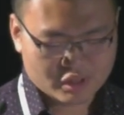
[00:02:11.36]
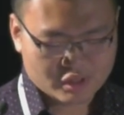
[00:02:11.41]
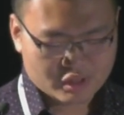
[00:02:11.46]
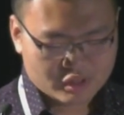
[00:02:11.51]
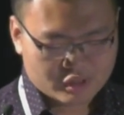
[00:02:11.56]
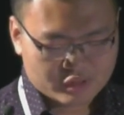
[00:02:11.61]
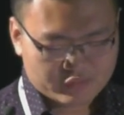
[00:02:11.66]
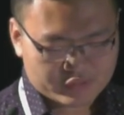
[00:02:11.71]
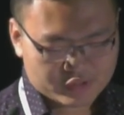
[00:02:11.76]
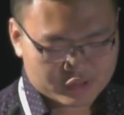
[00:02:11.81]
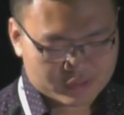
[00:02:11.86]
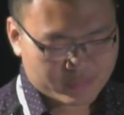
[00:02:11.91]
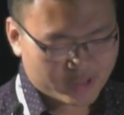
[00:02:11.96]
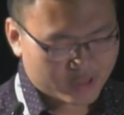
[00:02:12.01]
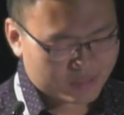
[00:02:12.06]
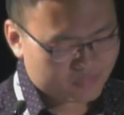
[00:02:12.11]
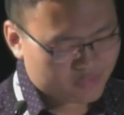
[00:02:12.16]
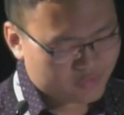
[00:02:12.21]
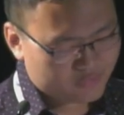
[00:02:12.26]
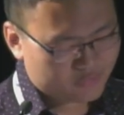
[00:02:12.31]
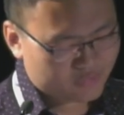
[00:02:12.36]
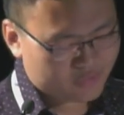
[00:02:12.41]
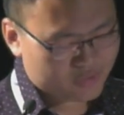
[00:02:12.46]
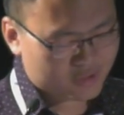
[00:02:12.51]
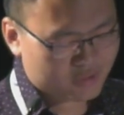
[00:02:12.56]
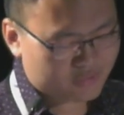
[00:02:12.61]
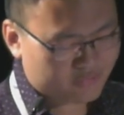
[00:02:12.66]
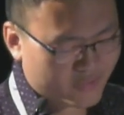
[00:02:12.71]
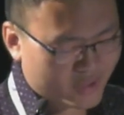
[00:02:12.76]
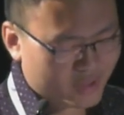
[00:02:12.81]
feature map. For the
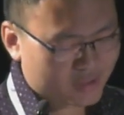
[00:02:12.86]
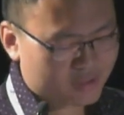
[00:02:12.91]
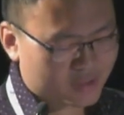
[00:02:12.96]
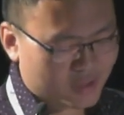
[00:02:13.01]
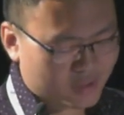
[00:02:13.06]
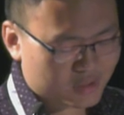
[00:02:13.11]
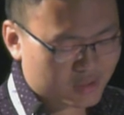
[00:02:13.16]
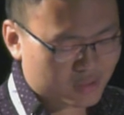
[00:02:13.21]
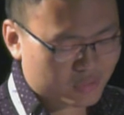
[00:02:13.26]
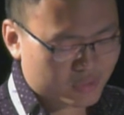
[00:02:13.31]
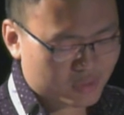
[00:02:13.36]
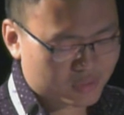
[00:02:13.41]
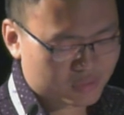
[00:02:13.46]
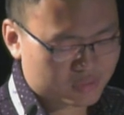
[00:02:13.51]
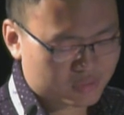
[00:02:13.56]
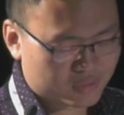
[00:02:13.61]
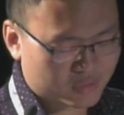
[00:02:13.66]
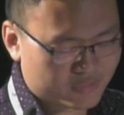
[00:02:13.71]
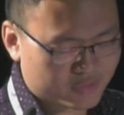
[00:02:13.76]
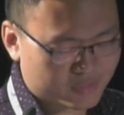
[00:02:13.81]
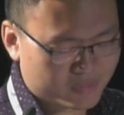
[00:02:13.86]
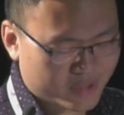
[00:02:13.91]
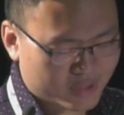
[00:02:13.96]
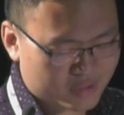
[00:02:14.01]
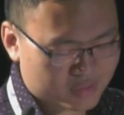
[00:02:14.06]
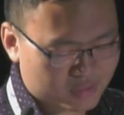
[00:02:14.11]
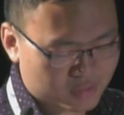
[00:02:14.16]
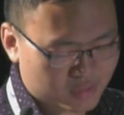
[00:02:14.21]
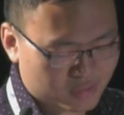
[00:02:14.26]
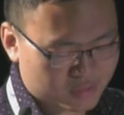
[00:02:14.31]
fine detector, we use softmax
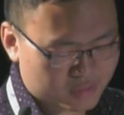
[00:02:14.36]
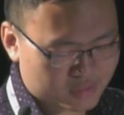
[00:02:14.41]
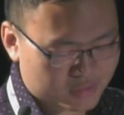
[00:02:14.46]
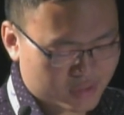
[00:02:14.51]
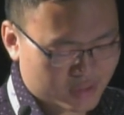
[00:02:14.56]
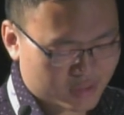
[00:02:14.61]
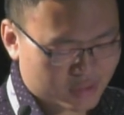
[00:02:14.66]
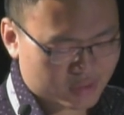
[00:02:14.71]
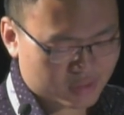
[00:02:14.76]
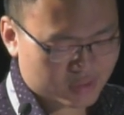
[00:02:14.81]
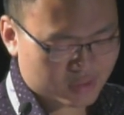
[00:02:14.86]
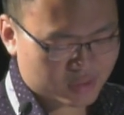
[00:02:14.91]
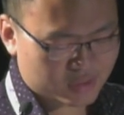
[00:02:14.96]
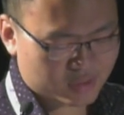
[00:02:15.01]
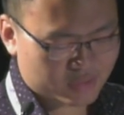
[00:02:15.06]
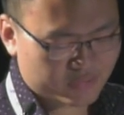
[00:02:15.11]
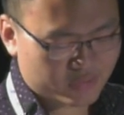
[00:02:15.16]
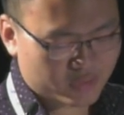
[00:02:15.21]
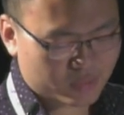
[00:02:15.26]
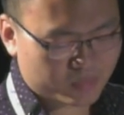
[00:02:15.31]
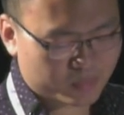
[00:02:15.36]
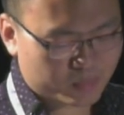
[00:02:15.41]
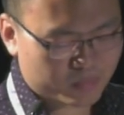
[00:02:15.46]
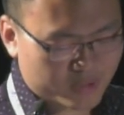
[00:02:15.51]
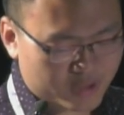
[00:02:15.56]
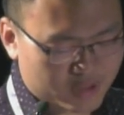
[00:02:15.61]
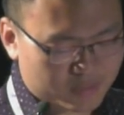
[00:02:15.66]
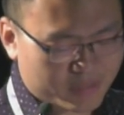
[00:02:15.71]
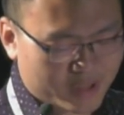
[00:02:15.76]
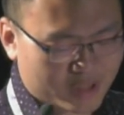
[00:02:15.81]
loss and uh, for
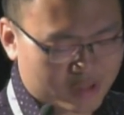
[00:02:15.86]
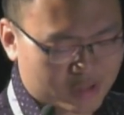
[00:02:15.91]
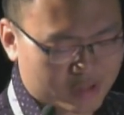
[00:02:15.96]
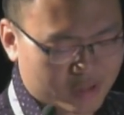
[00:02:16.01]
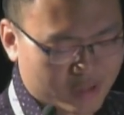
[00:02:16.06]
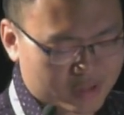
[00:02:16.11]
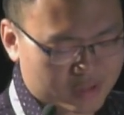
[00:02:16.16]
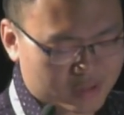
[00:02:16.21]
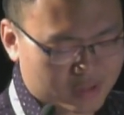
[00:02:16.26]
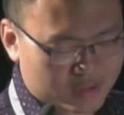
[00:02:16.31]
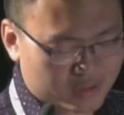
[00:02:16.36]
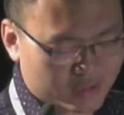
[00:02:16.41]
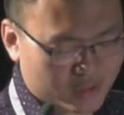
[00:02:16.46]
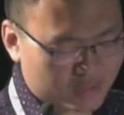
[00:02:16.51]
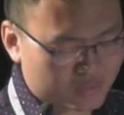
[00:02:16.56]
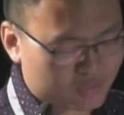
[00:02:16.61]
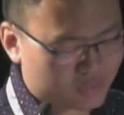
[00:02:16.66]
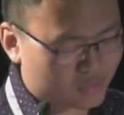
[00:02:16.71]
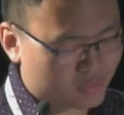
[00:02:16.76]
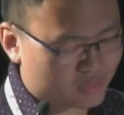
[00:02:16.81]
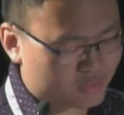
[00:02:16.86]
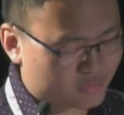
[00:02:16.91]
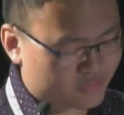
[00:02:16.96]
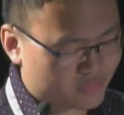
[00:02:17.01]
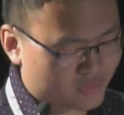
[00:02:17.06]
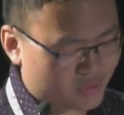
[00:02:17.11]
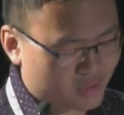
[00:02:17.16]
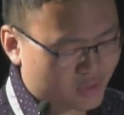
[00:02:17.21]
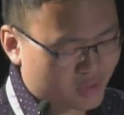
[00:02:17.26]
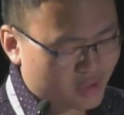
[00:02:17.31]
bird part detection and 2 loss for
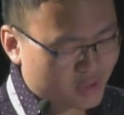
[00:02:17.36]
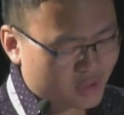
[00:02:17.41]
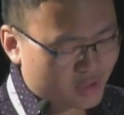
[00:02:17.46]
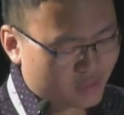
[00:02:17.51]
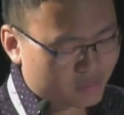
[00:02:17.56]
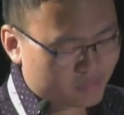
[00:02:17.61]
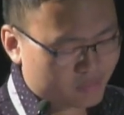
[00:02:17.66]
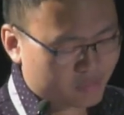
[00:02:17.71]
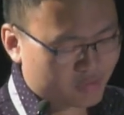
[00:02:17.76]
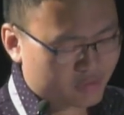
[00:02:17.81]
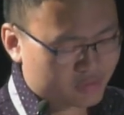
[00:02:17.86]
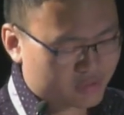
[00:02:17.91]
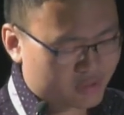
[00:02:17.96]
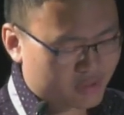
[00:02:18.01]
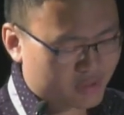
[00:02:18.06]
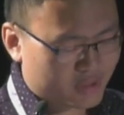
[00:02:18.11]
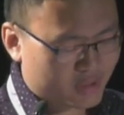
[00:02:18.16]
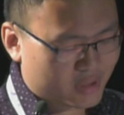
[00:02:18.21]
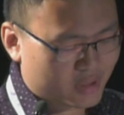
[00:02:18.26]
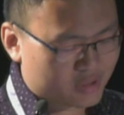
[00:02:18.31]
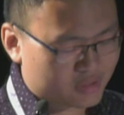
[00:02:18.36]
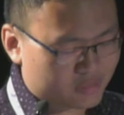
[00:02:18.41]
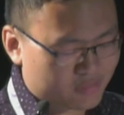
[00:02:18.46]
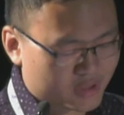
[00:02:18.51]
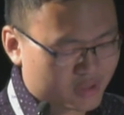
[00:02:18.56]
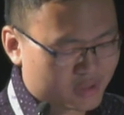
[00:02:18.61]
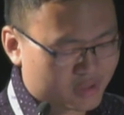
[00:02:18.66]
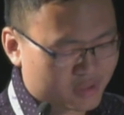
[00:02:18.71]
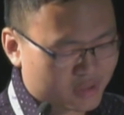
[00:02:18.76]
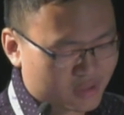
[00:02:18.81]
human pose
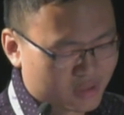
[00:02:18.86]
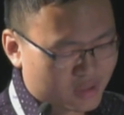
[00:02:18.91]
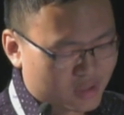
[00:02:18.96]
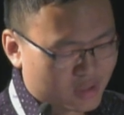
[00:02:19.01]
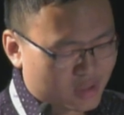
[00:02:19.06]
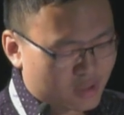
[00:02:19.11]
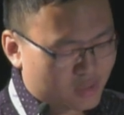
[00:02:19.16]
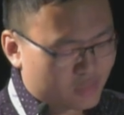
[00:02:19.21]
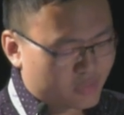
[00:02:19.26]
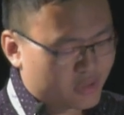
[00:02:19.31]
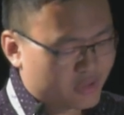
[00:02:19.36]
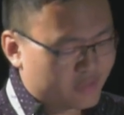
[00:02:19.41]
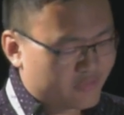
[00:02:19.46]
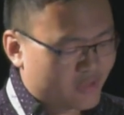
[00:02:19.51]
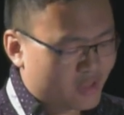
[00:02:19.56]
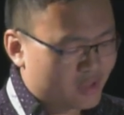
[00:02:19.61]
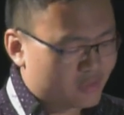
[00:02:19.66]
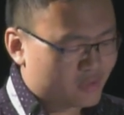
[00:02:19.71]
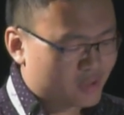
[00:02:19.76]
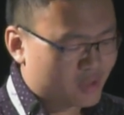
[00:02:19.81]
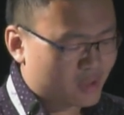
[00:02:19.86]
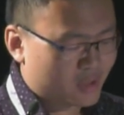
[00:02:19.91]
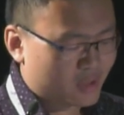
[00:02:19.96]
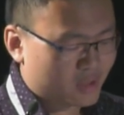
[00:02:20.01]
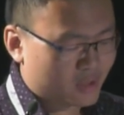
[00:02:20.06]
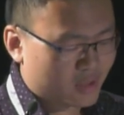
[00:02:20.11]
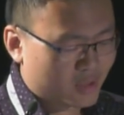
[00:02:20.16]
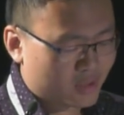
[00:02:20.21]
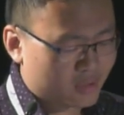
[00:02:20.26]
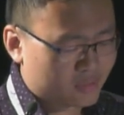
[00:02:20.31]
estimation. We evaluate
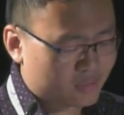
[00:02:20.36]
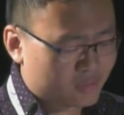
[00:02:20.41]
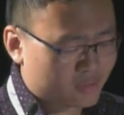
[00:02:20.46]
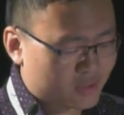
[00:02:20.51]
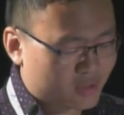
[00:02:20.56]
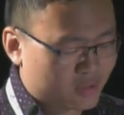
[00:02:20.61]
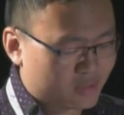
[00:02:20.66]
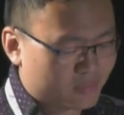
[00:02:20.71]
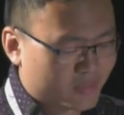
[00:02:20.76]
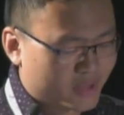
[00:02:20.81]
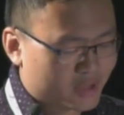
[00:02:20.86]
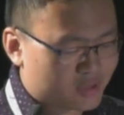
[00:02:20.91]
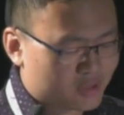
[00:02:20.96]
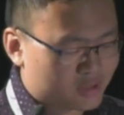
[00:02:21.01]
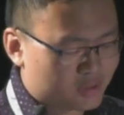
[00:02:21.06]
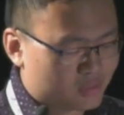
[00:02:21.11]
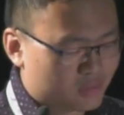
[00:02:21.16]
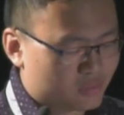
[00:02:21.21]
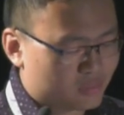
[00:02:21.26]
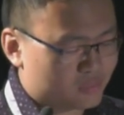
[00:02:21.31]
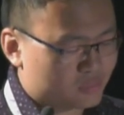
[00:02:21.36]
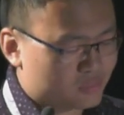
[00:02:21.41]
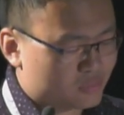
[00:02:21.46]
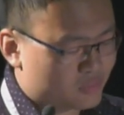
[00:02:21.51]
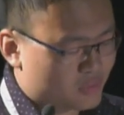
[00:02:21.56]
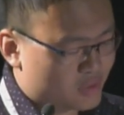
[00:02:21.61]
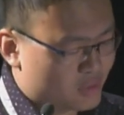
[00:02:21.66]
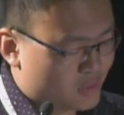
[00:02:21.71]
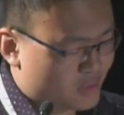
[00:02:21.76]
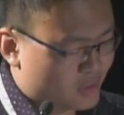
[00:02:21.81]
out our methods on
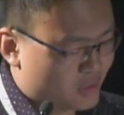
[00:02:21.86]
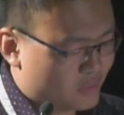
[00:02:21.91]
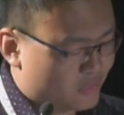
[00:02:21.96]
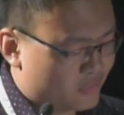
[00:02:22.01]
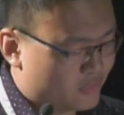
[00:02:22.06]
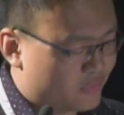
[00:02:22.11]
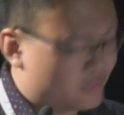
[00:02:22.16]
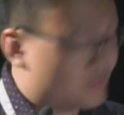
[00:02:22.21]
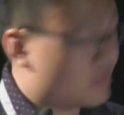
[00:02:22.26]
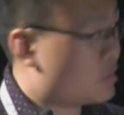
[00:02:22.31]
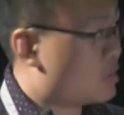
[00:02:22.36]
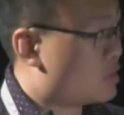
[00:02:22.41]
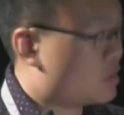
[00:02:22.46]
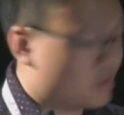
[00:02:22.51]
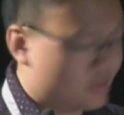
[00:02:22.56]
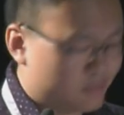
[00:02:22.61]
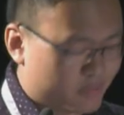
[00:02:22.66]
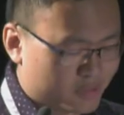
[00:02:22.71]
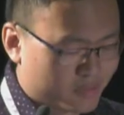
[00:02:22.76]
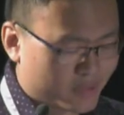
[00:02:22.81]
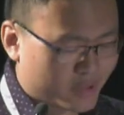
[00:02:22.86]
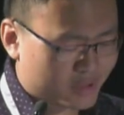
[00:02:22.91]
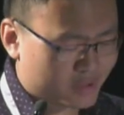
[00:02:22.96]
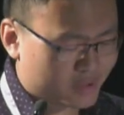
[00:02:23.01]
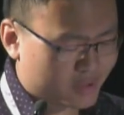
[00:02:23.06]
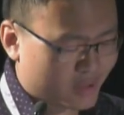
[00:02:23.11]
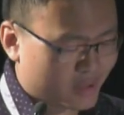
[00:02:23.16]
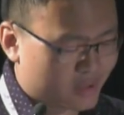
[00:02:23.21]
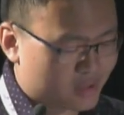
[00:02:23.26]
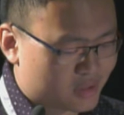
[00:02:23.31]
uh, for bird uh, part
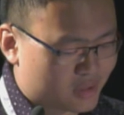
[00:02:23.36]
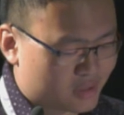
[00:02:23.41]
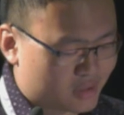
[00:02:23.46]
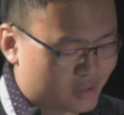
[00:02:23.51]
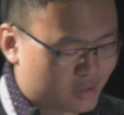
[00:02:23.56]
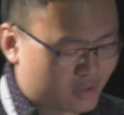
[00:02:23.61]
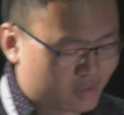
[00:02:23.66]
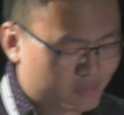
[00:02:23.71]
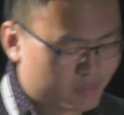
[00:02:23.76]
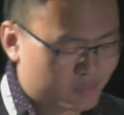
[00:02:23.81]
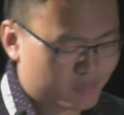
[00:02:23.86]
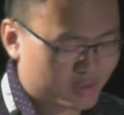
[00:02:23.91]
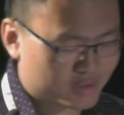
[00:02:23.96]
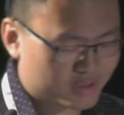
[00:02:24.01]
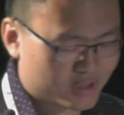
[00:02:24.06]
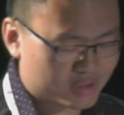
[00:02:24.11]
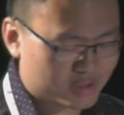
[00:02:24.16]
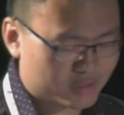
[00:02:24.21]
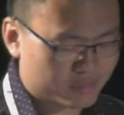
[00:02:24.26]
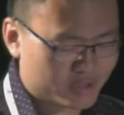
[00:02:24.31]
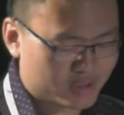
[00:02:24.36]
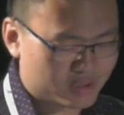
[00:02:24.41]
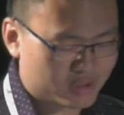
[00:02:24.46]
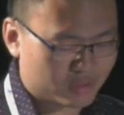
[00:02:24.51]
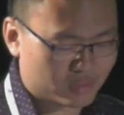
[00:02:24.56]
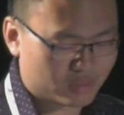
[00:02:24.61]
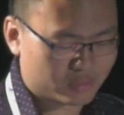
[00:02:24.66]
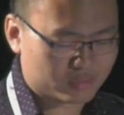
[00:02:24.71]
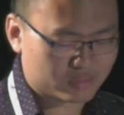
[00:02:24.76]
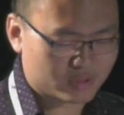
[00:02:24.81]
detection, uh, human pose estimation
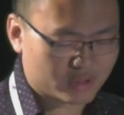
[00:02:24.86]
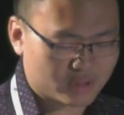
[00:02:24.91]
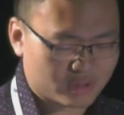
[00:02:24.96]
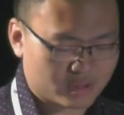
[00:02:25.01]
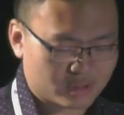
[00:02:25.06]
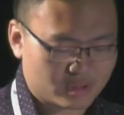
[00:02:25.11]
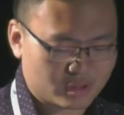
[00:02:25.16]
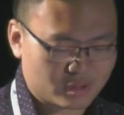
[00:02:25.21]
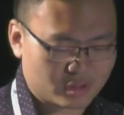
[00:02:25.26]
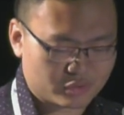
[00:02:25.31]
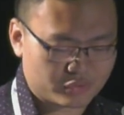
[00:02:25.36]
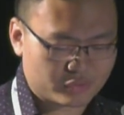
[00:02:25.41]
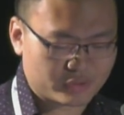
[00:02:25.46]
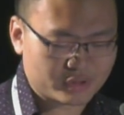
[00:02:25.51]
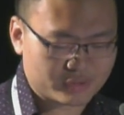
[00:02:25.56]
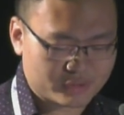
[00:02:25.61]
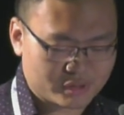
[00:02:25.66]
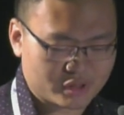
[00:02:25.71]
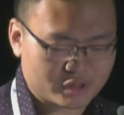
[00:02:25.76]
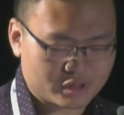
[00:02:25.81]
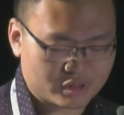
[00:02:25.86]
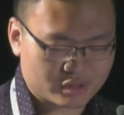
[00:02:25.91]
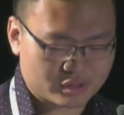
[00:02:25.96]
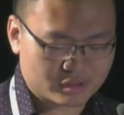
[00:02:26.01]
on the three related